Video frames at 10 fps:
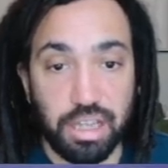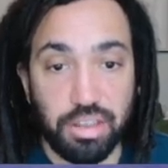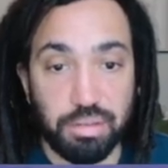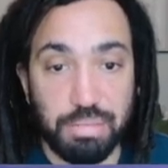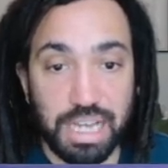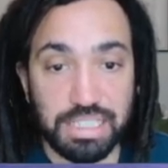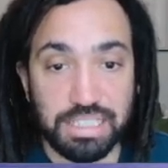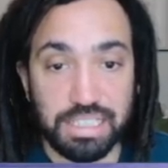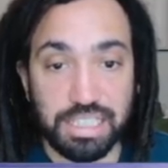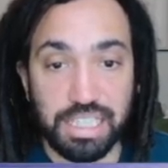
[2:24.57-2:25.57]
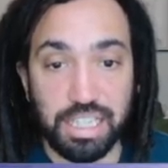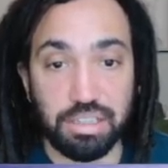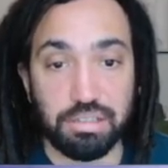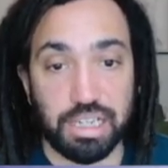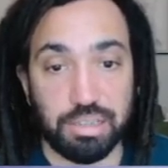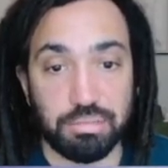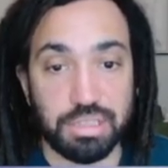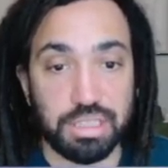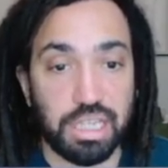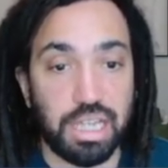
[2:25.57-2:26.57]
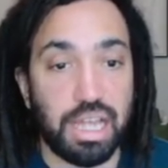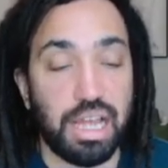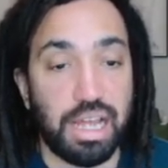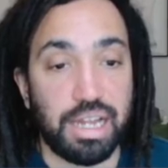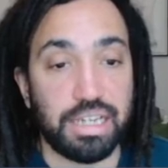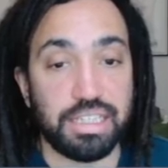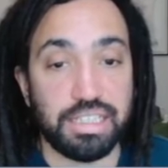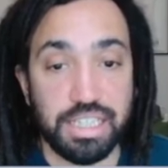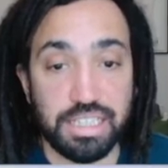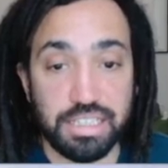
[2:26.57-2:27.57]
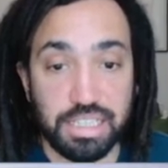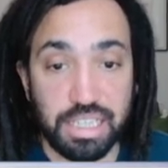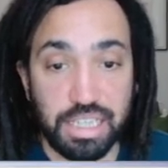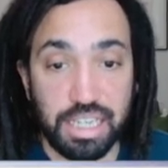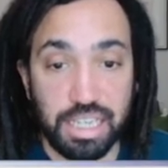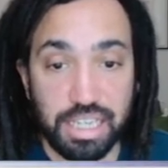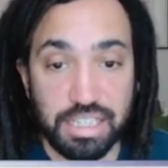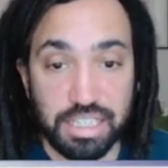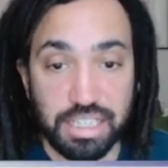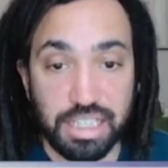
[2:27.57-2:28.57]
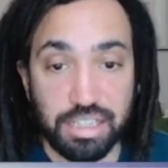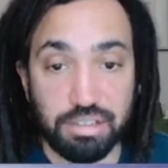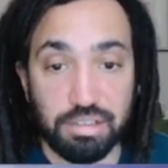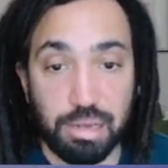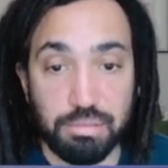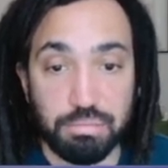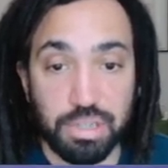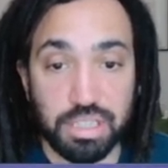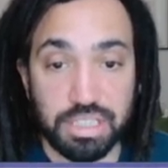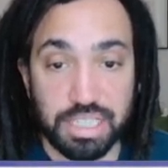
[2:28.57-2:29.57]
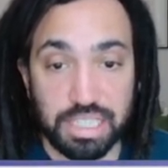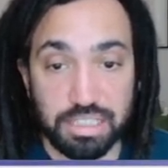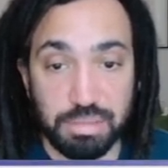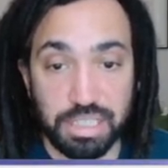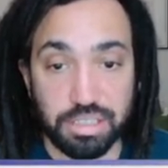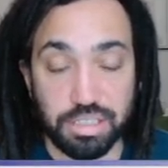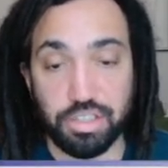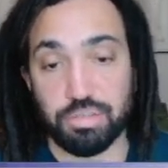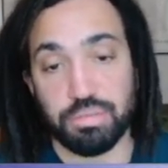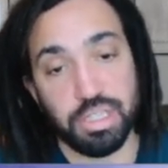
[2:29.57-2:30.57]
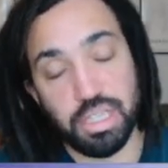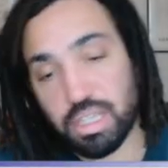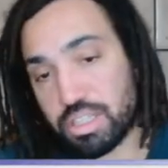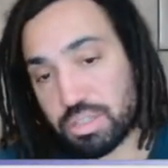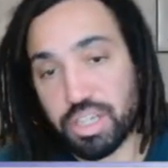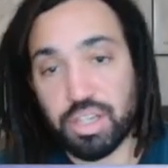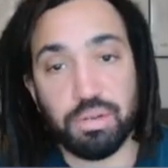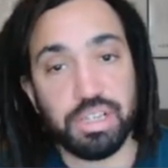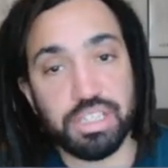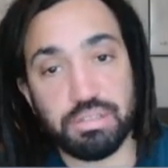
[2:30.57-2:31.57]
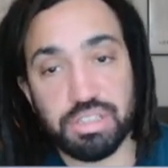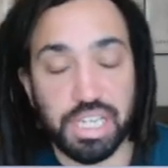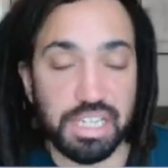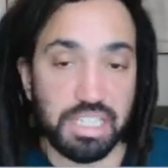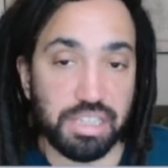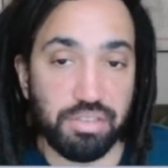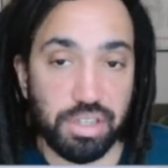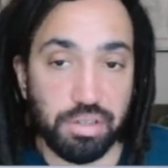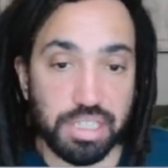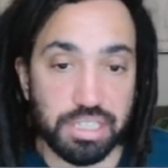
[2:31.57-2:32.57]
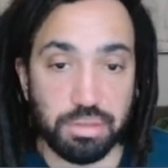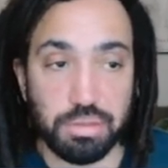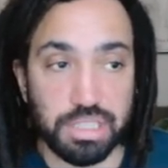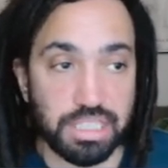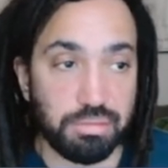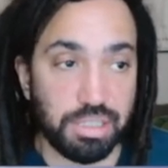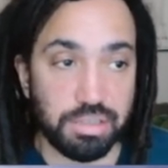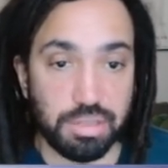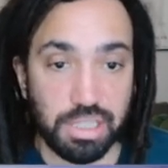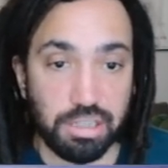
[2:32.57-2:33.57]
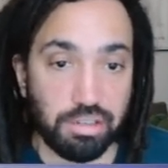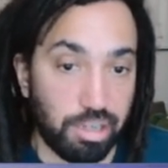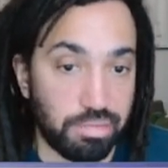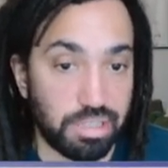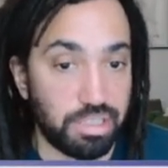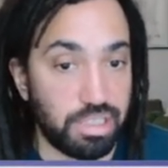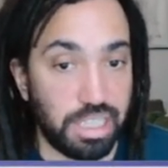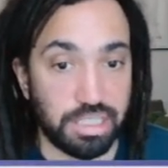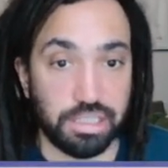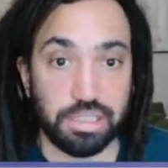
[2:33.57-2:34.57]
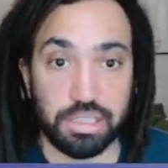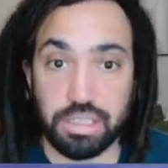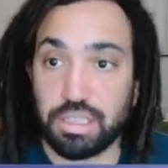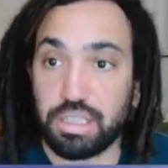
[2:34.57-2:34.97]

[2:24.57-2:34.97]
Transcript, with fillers: the mass is in kilograms, and the density is in kilograms per centimetres cubed. So I don't need to change any of the units. They're all centimeters or kilograms, so that's good.